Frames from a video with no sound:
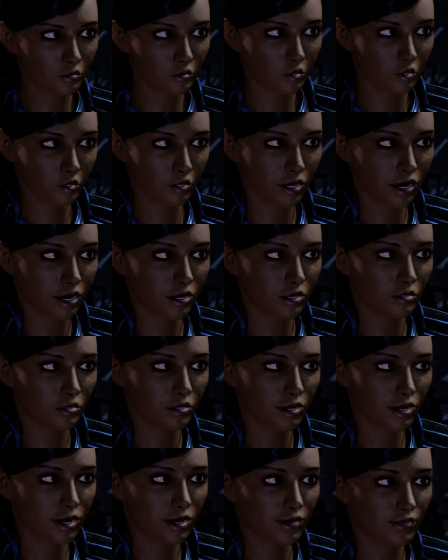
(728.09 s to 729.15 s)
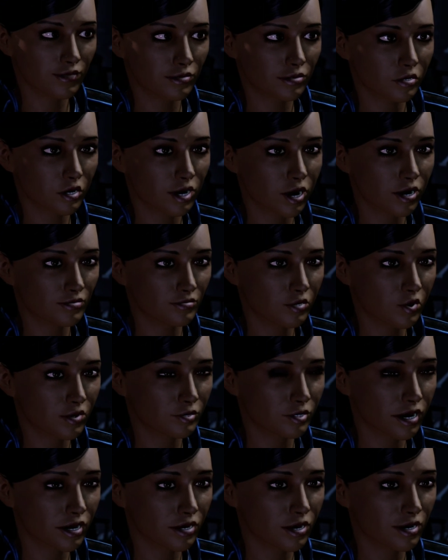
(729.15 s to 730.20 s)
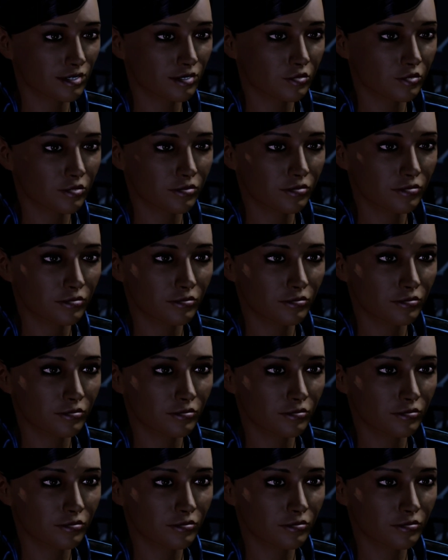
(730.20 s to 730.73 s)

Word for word: Well, if you're not up for the challenge.